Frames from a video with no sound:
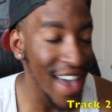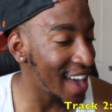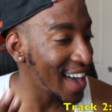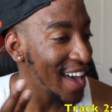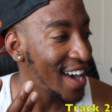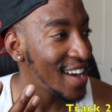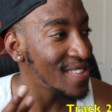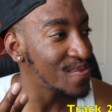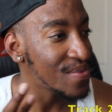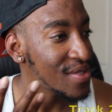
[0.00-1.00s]

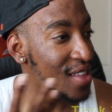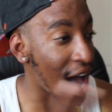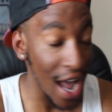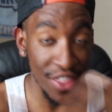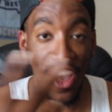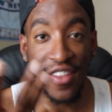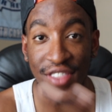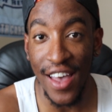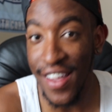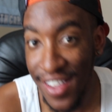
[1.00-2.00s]
And I
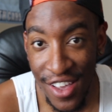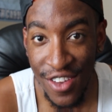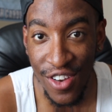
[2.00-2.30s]
thought that,